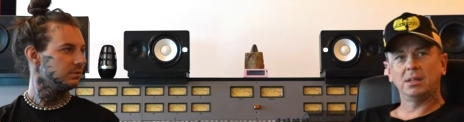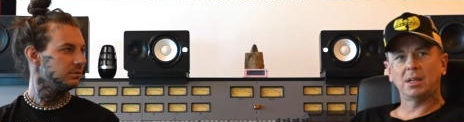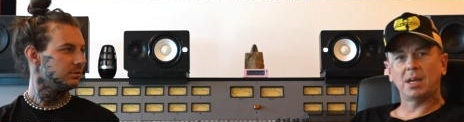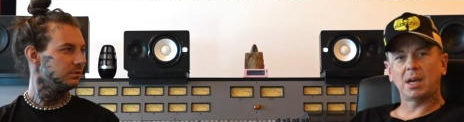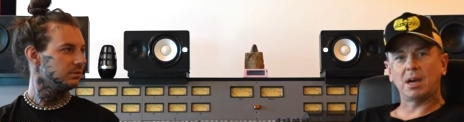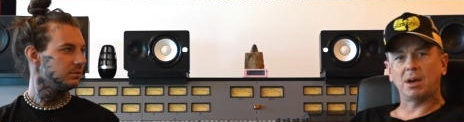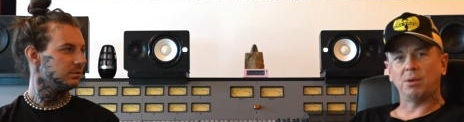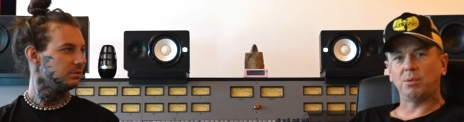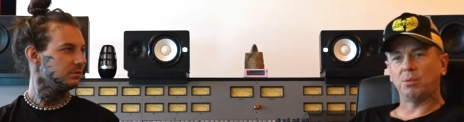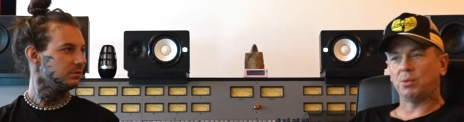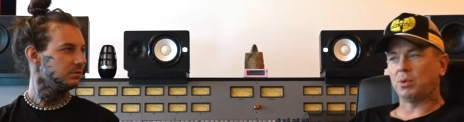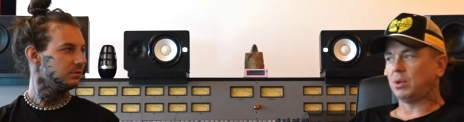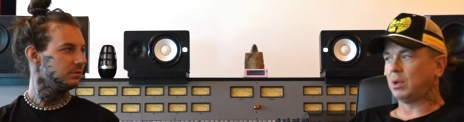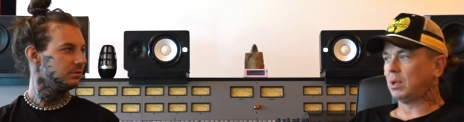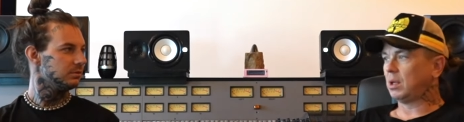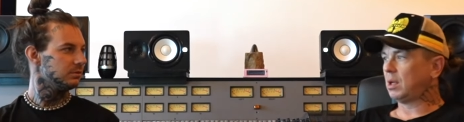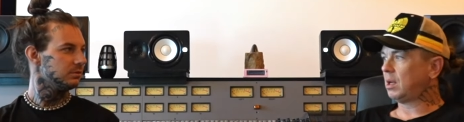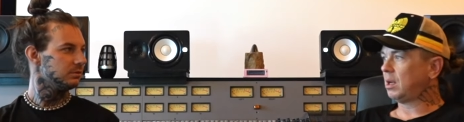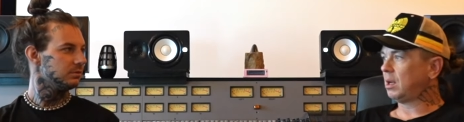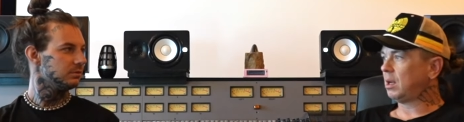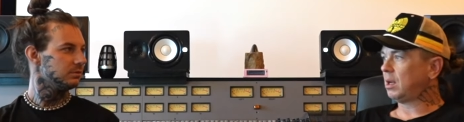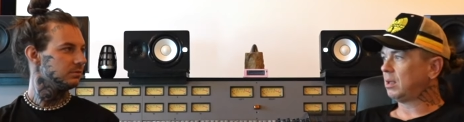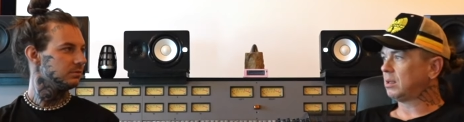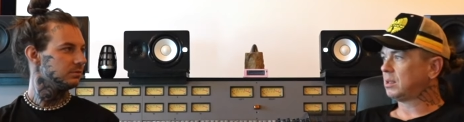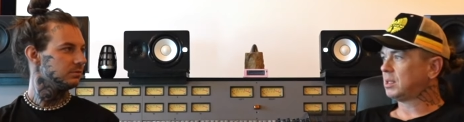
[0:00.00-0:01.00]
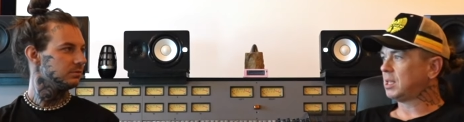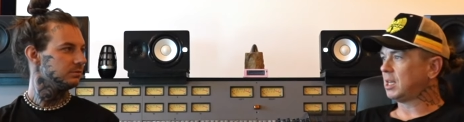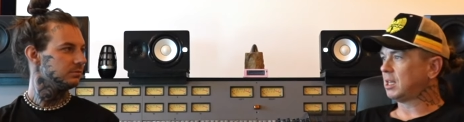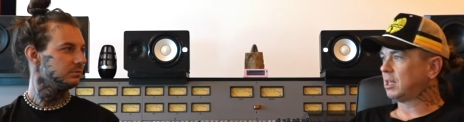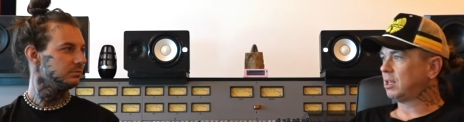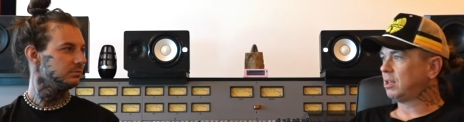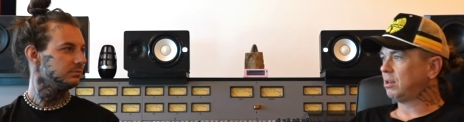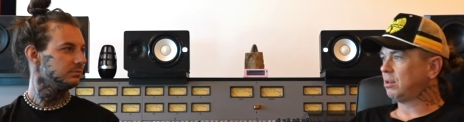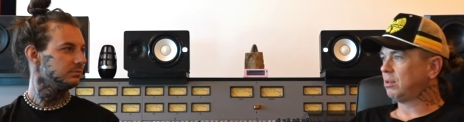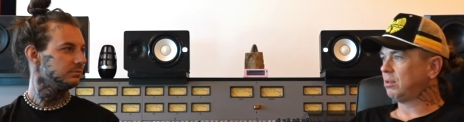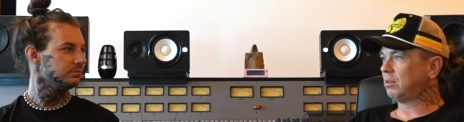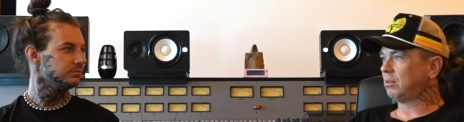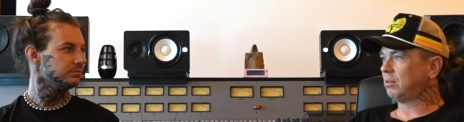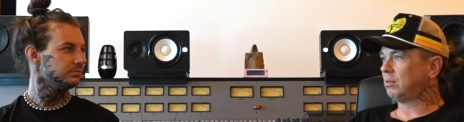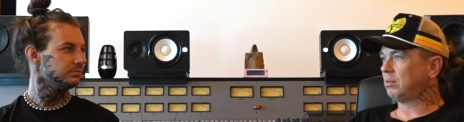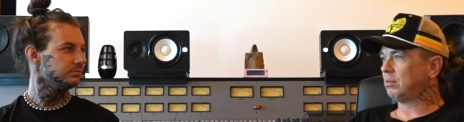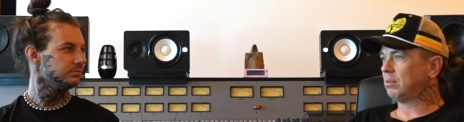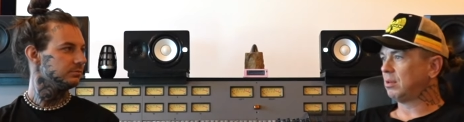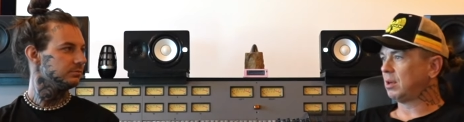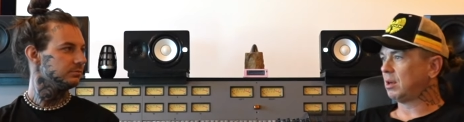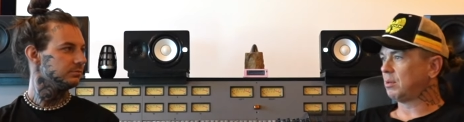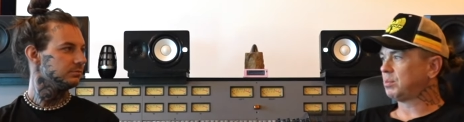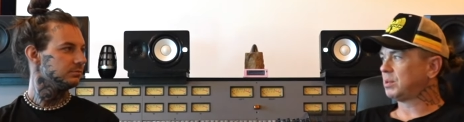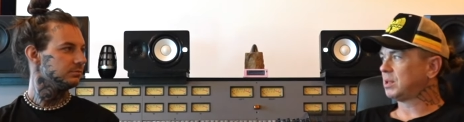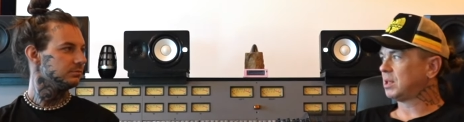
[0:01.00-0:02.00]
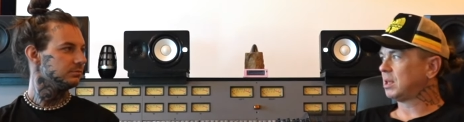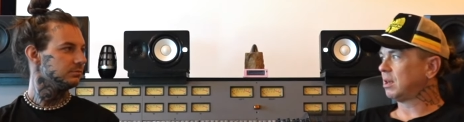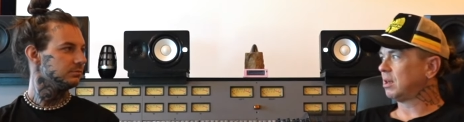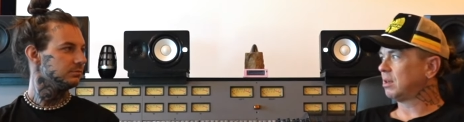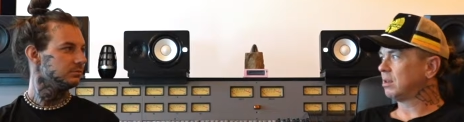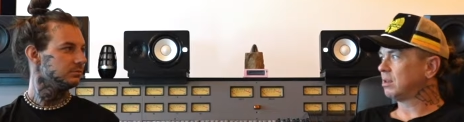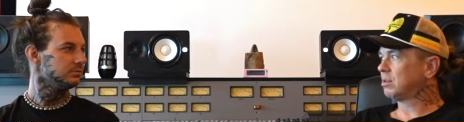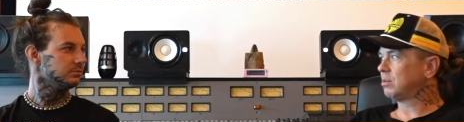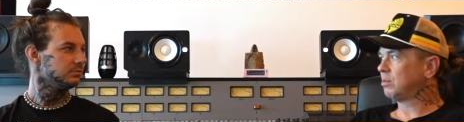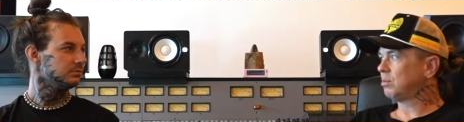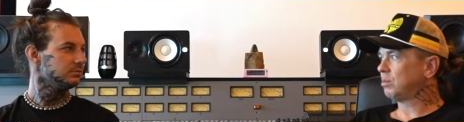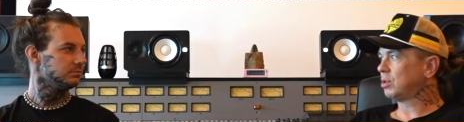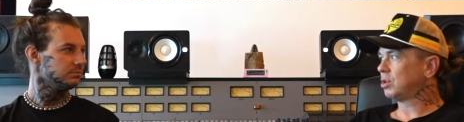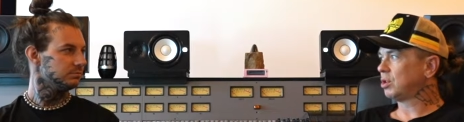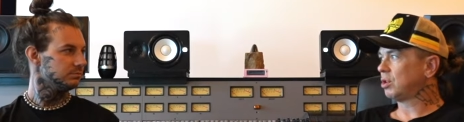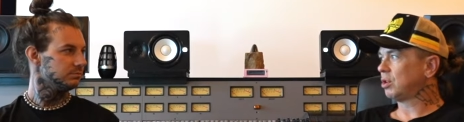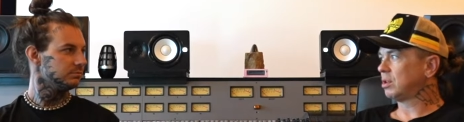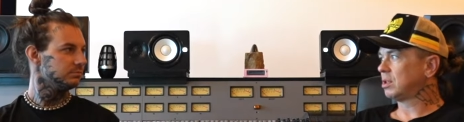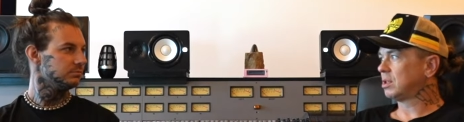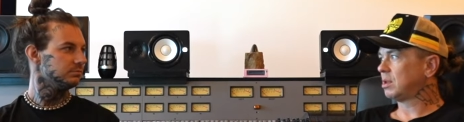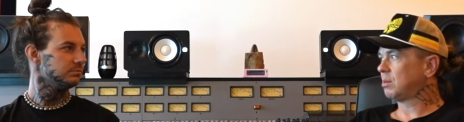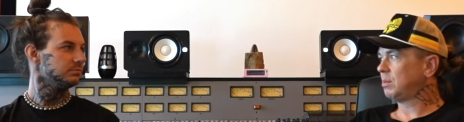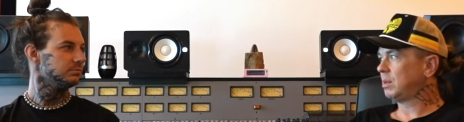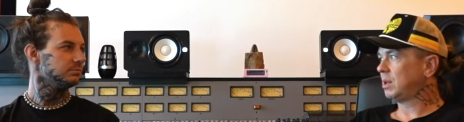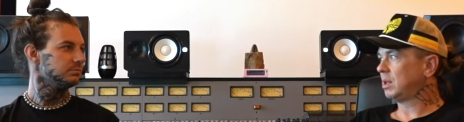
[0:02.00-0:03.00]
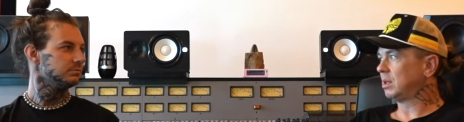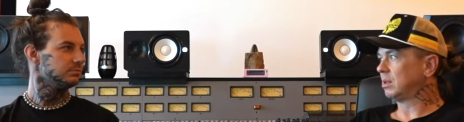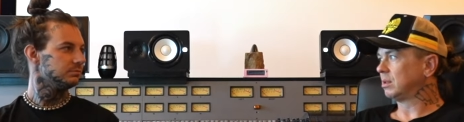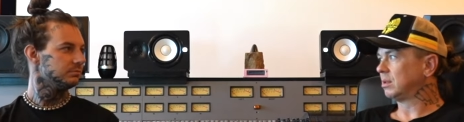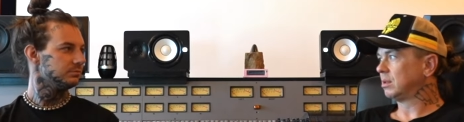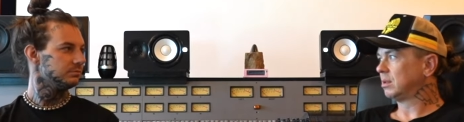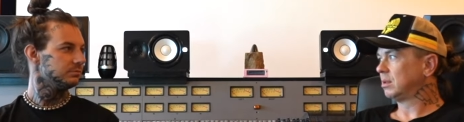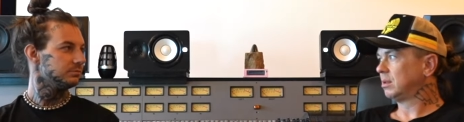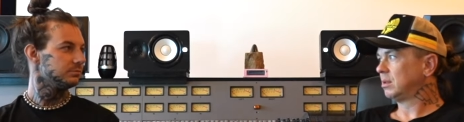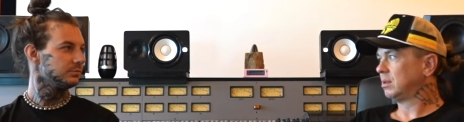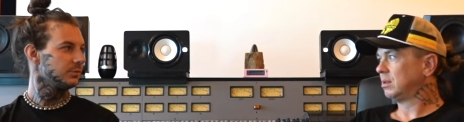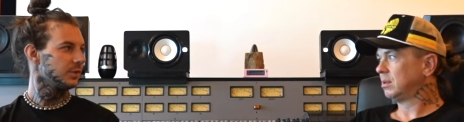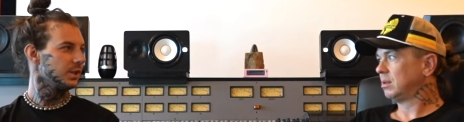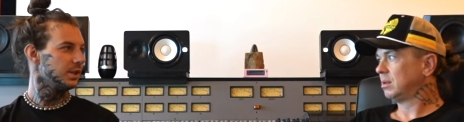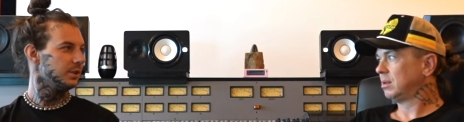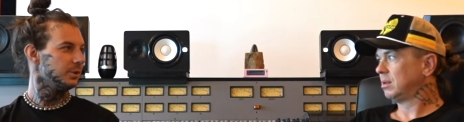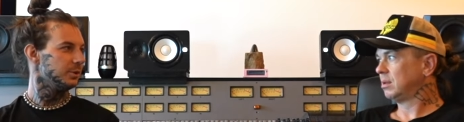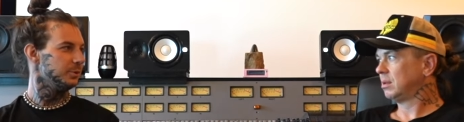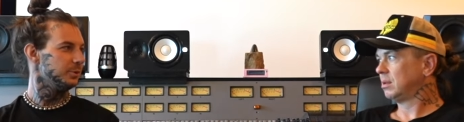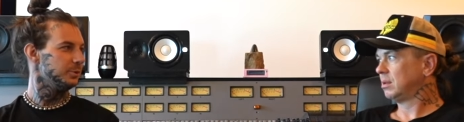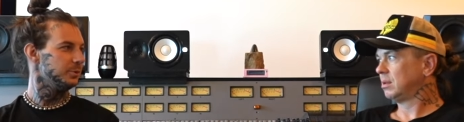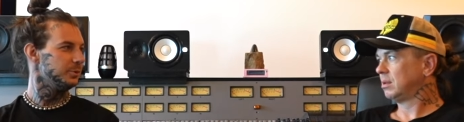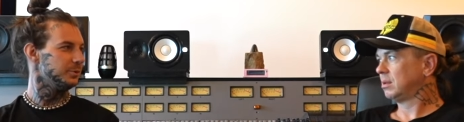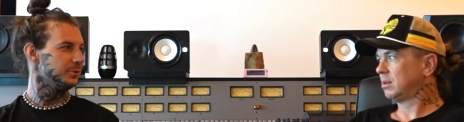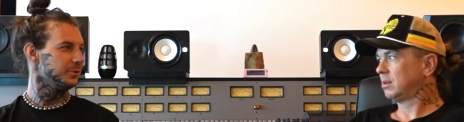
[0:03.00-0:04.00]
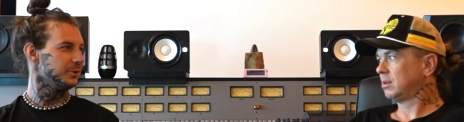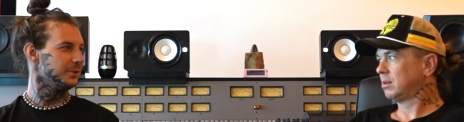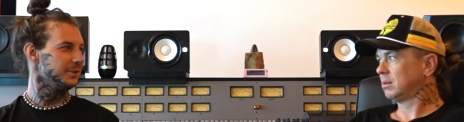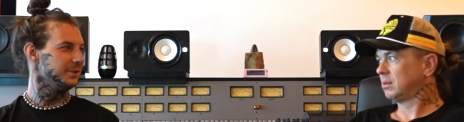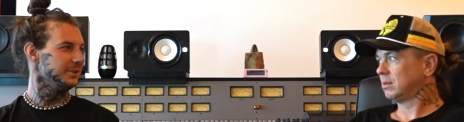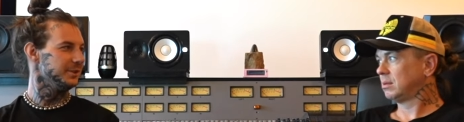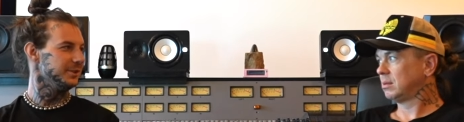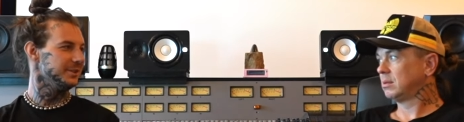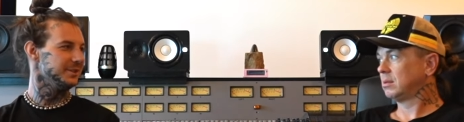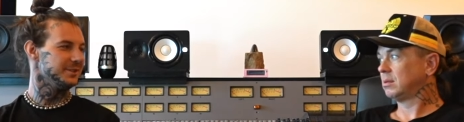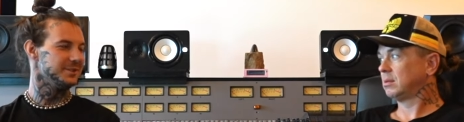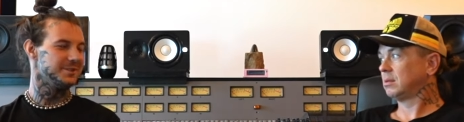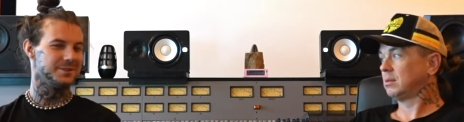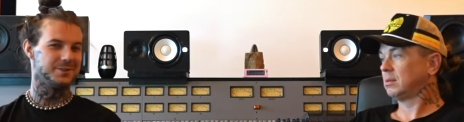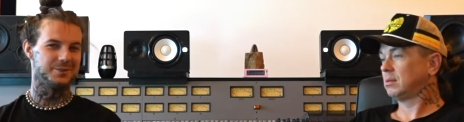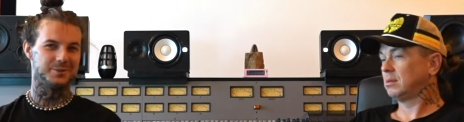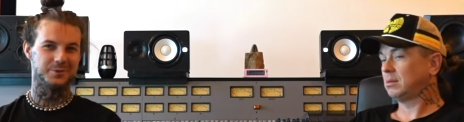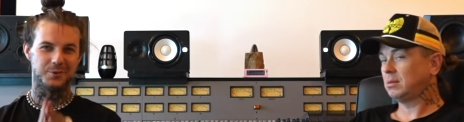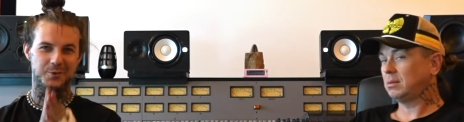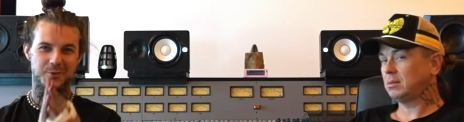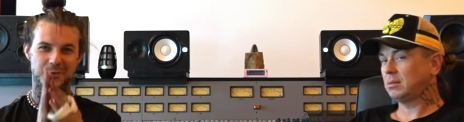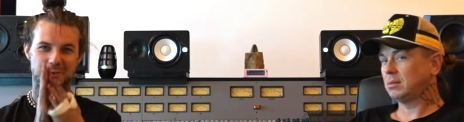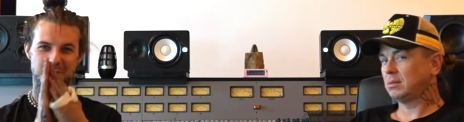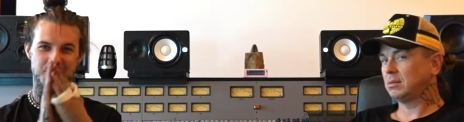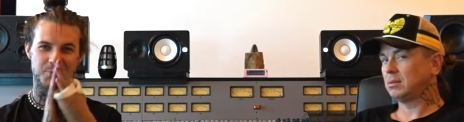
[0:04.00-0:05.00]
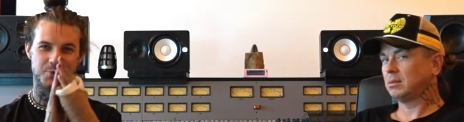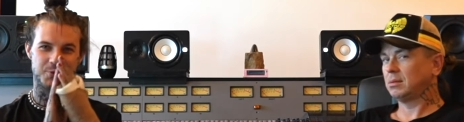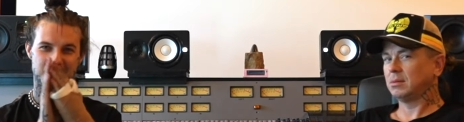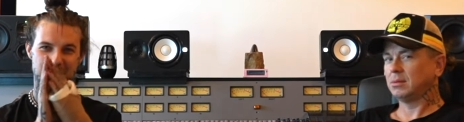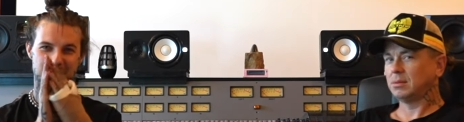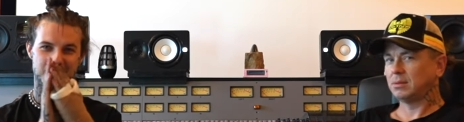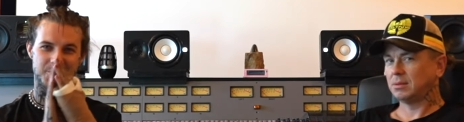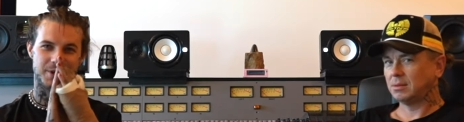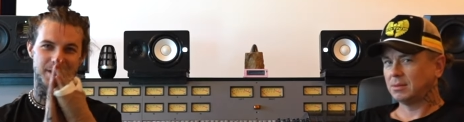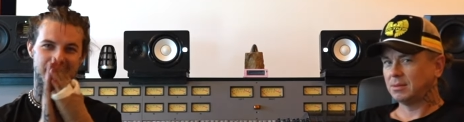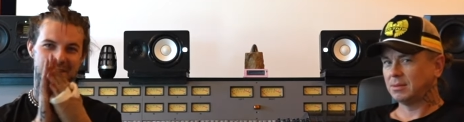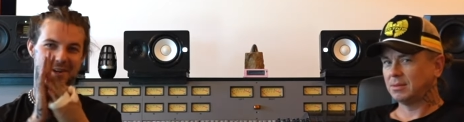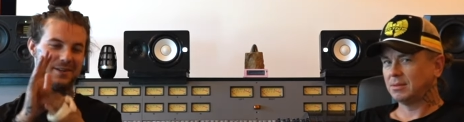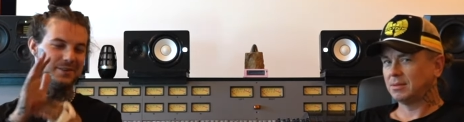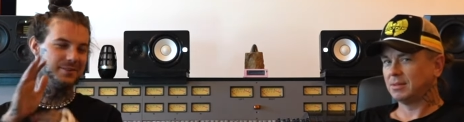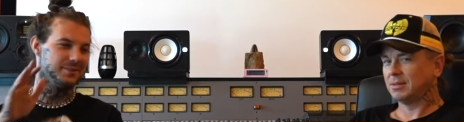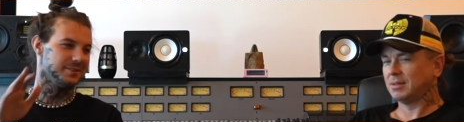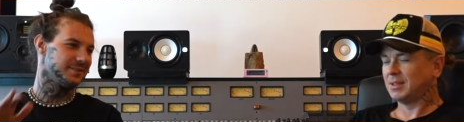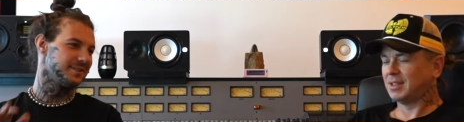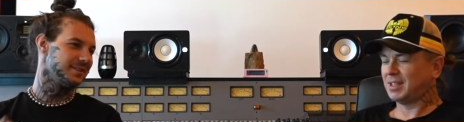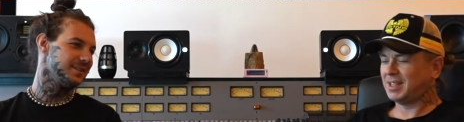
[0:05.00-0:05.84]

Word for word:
Speaker 1: Yeah, yeah well, I'll take you upstairs and we'll show you something else. Ooh, the goods. All right, let's